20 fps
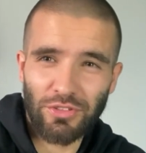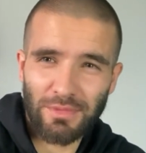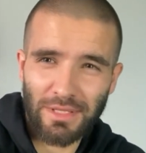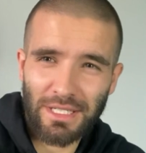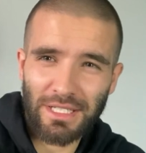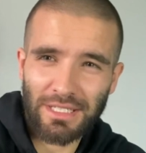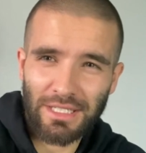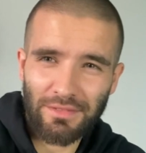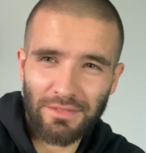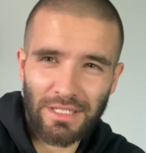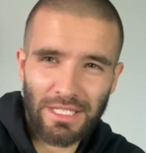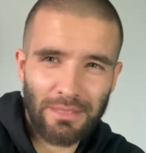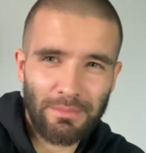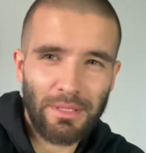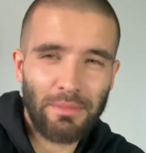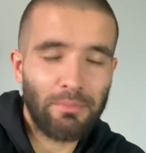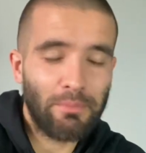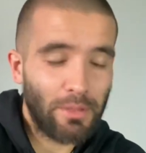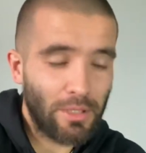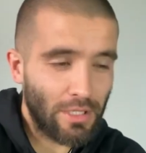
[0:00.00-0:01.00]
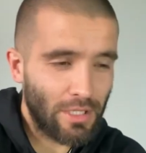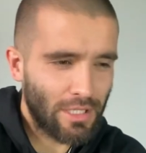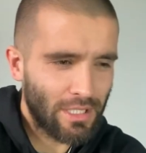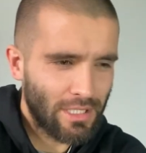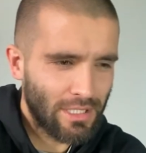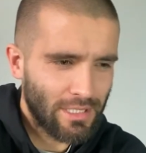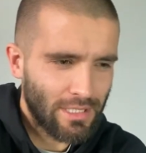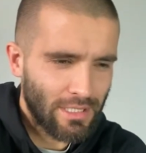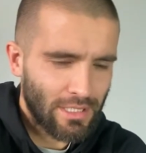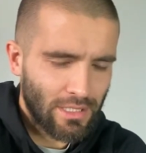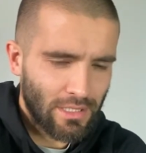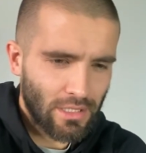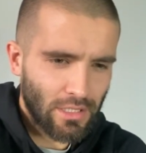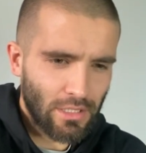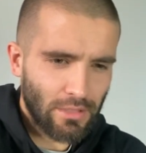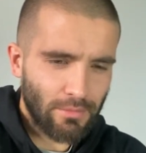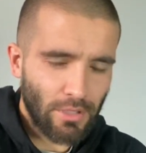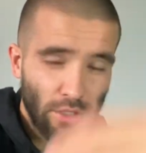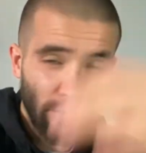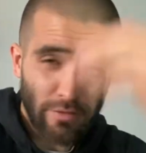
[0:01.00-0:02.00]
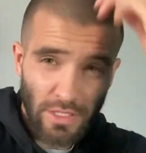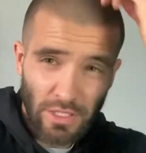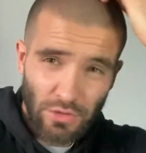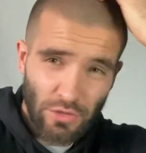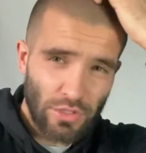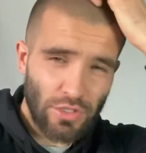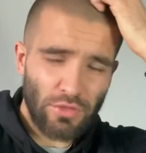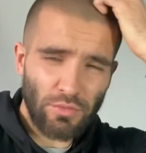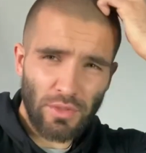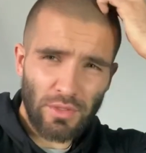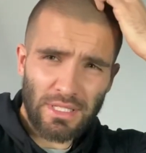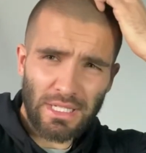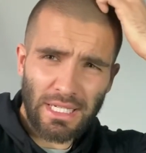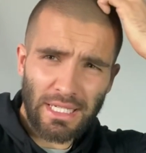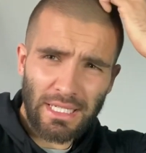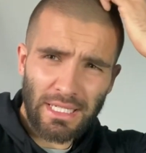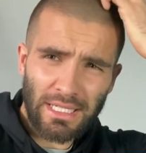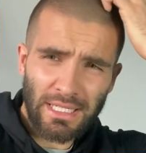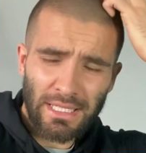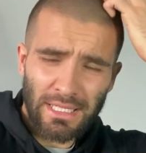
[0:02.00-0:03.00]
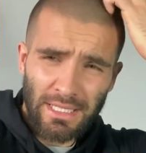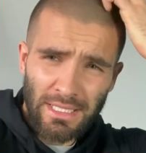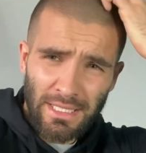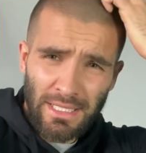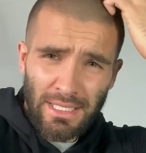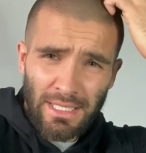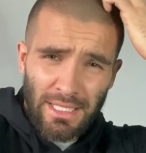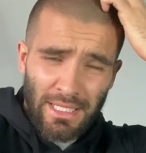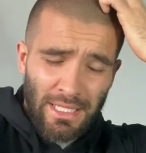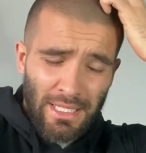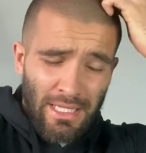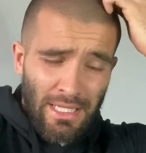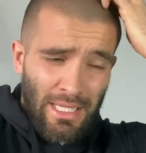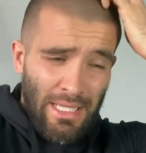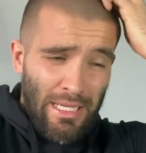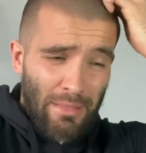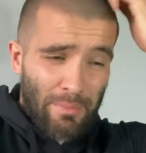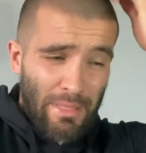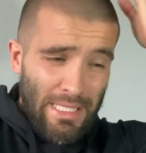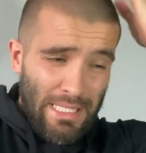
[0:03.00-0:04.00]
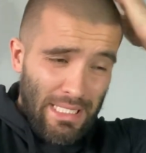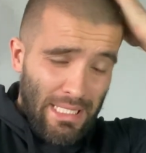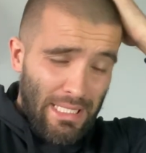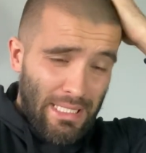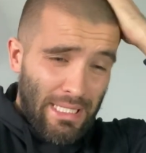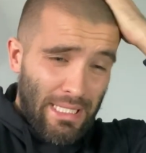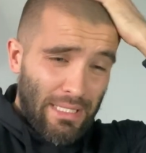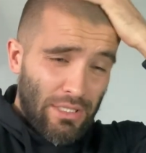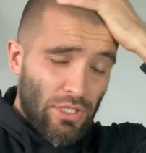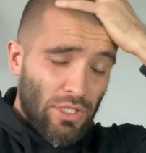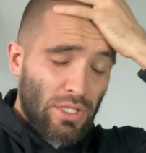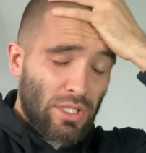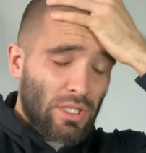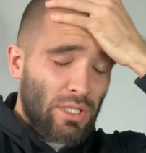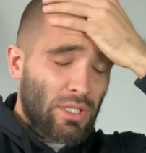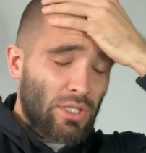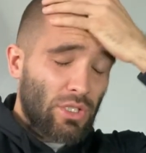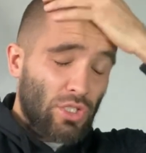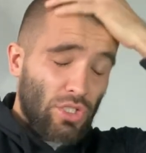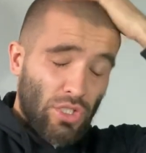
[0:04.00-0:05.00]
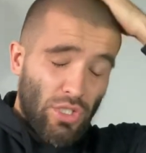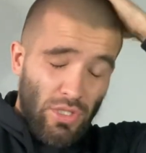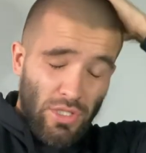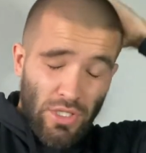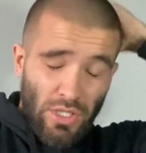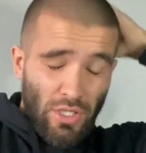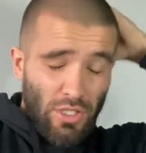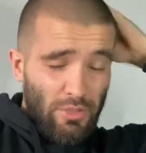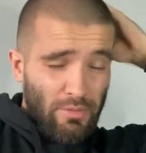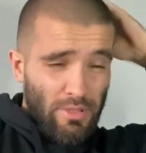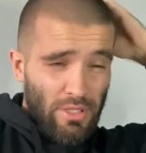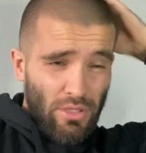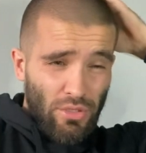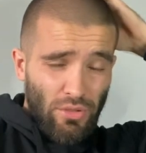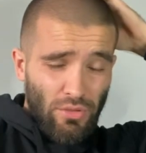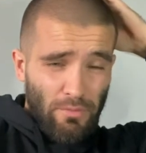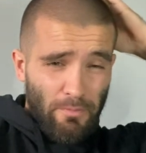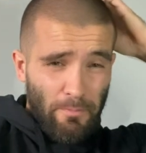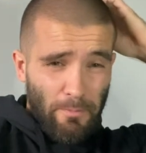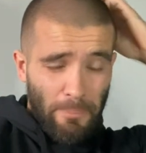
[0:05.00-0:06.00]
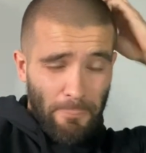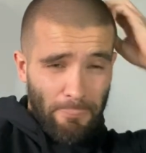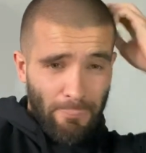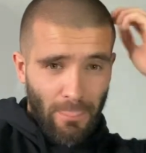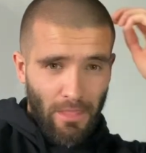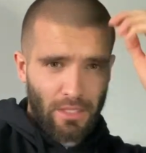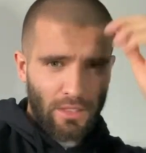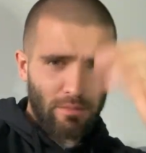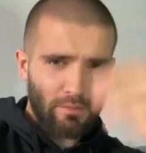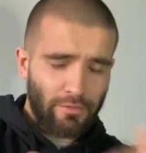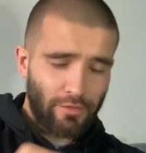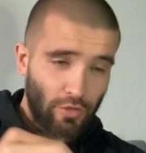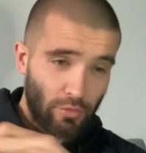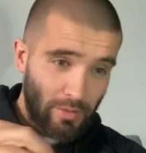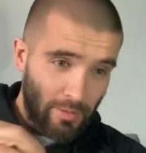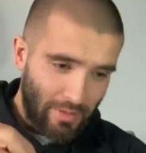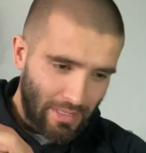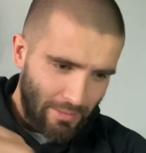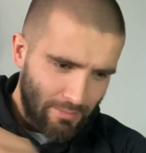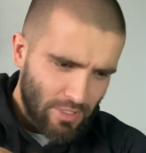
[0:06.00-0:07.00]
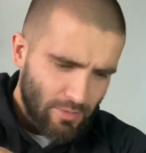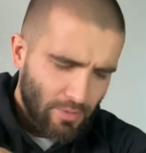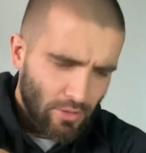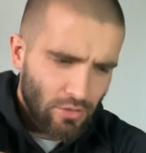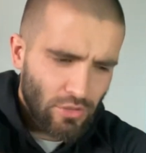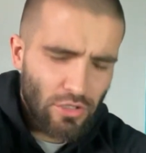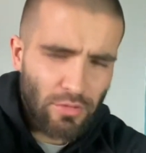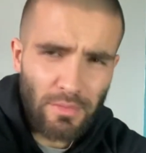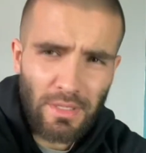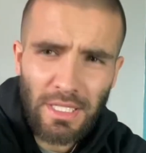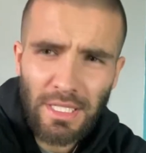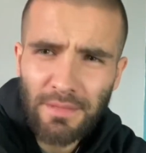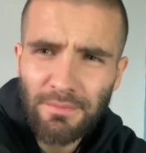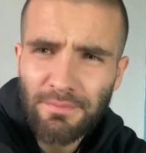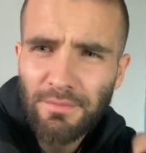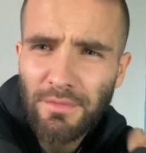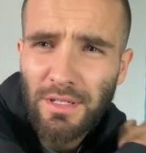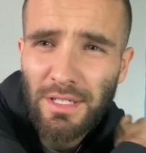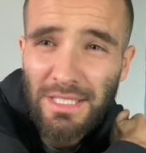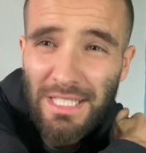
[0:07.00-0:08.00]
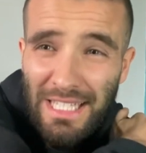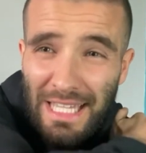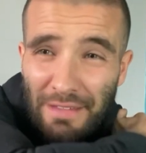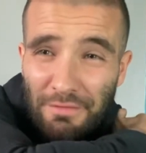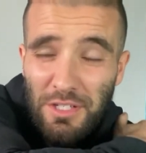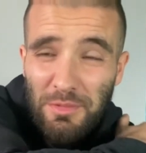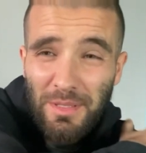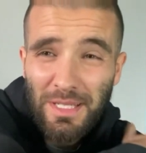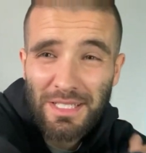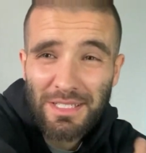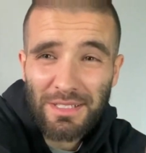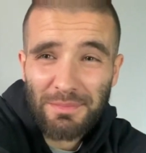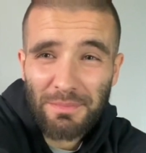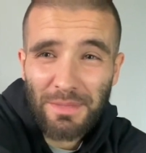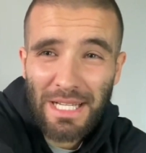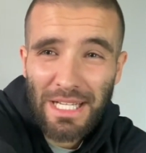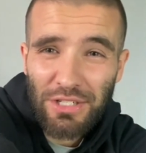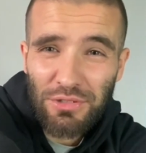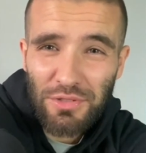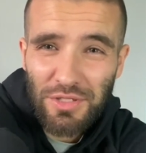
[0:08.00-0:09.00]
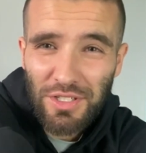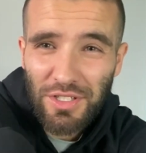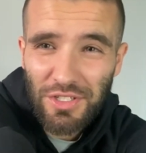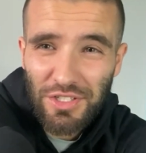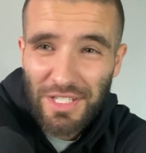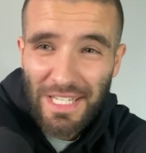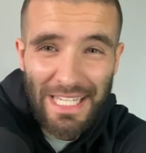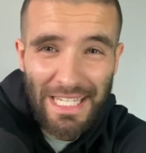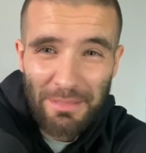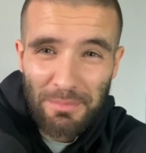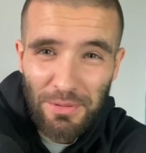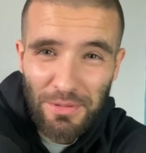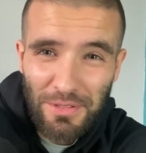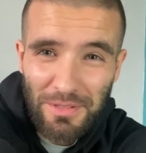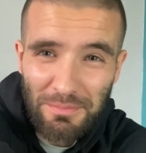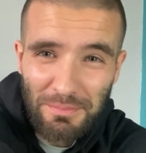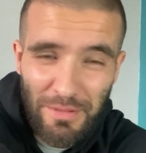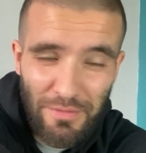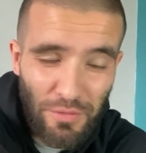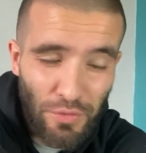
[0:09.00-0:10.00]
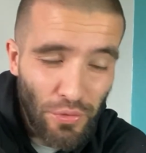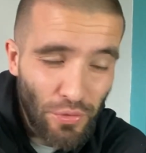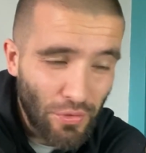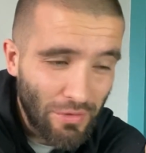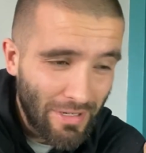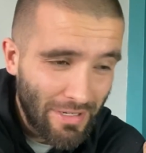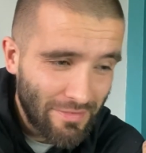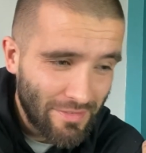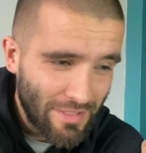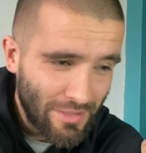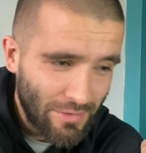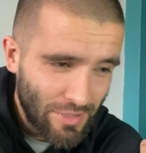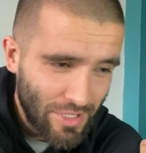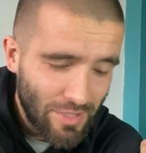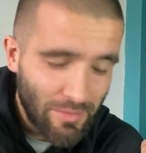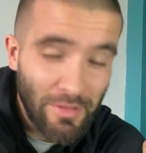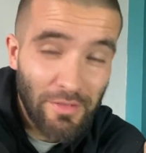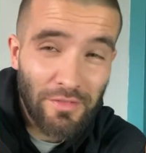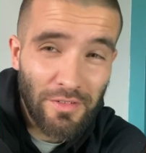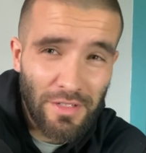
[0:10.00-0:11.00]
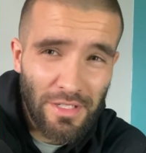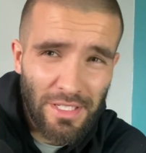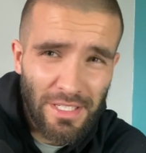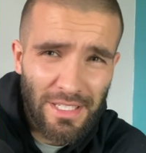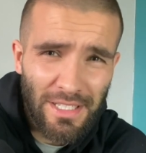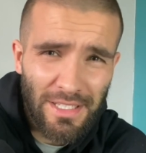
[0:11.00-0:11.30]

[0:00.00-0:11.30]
They could definitely hear me, but hopefully you understood what I was saying. And basically, yeah, just got to hospital. A few people came and spoke to me. I didn't ever speak to my actual surgeon at any point before or after, which is a bit funny.